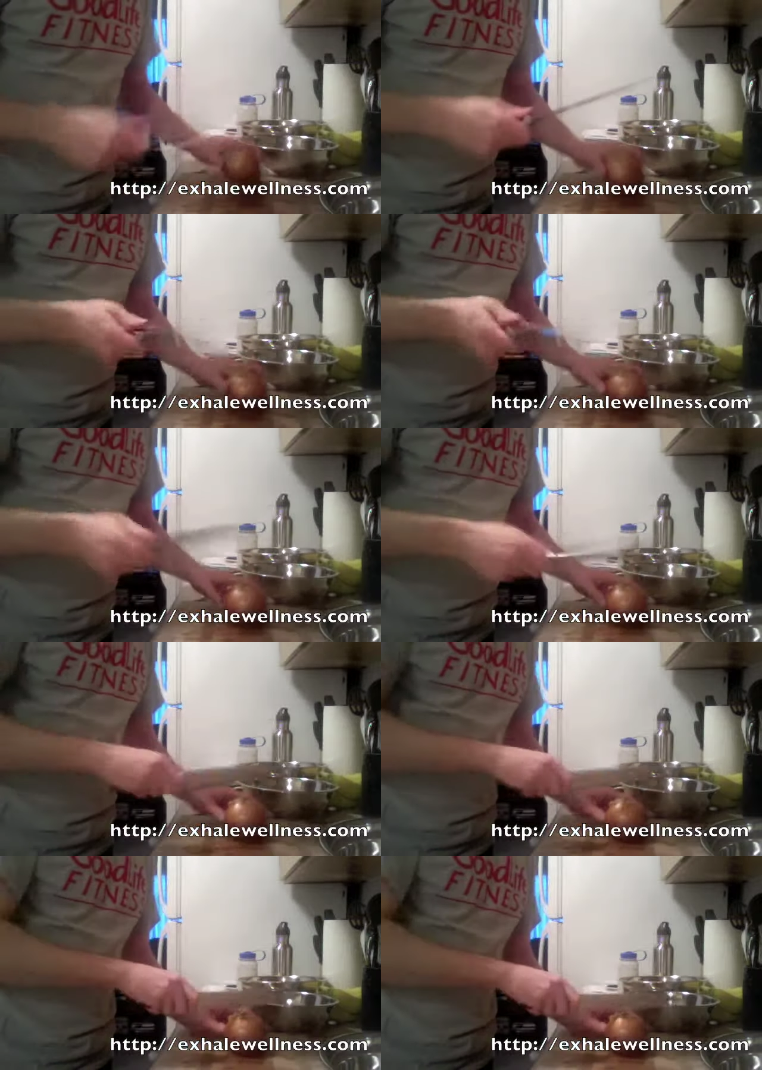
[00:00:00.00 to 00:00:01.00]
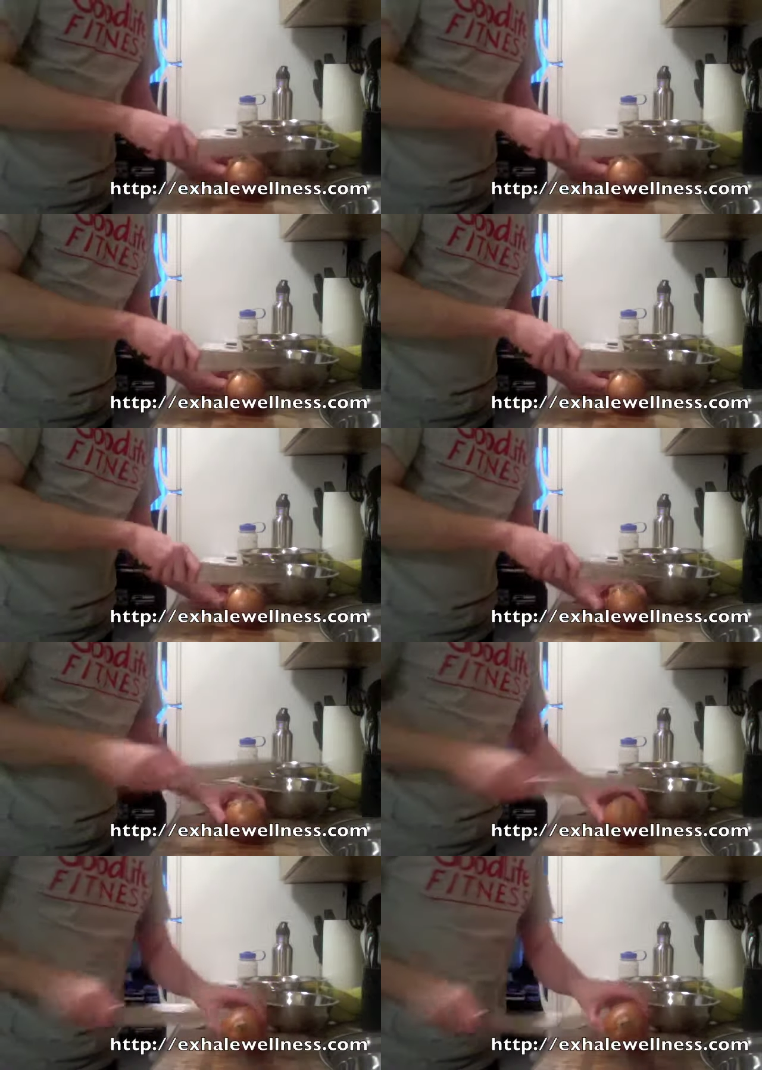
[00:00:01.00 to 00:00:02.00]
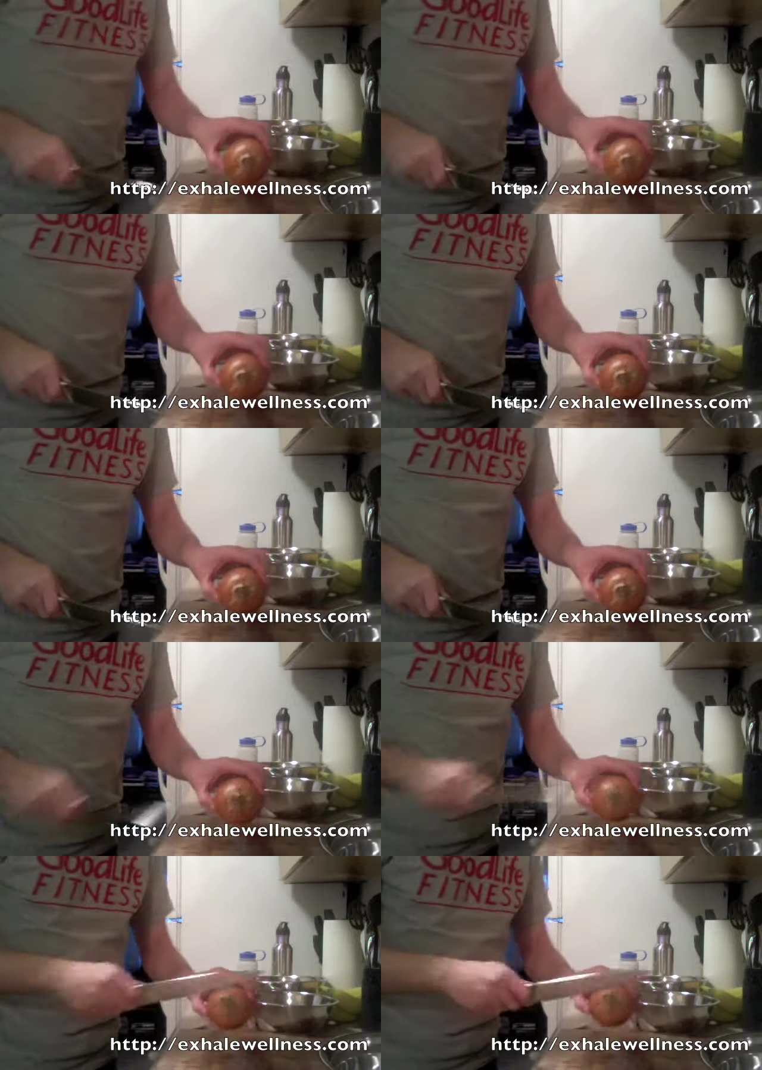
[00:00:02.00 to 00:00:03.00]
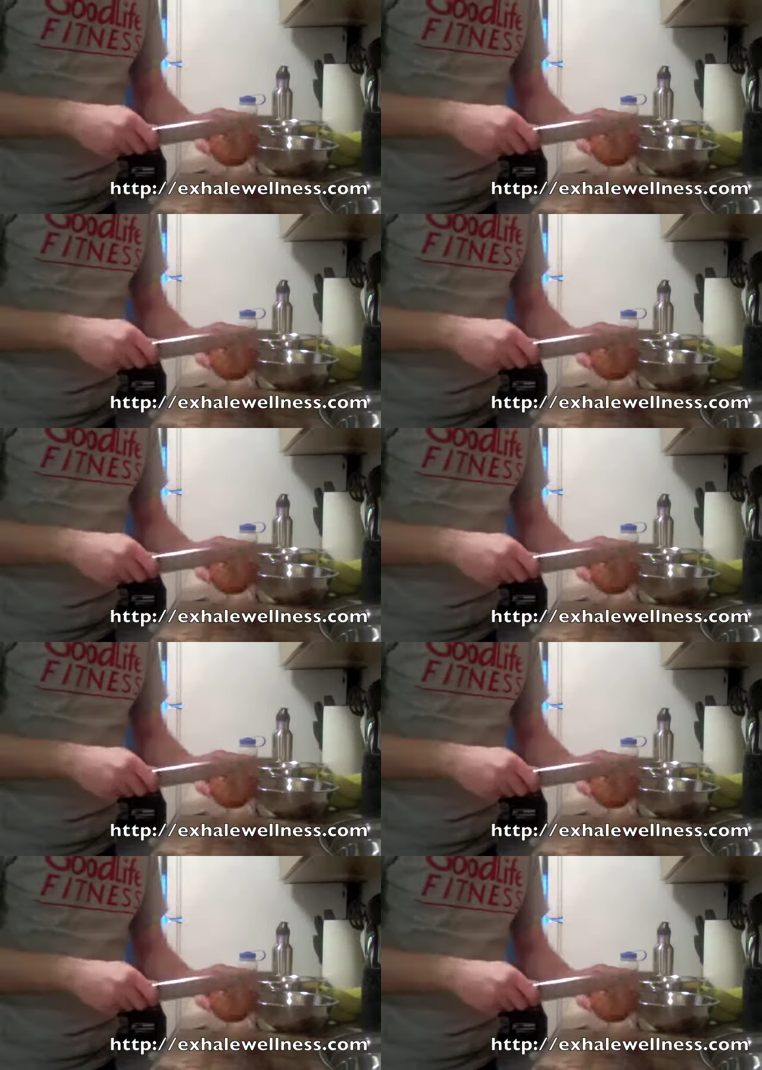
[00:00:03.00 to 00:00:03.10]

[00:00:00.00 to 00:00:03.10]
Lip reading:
[unreadable: no face in view]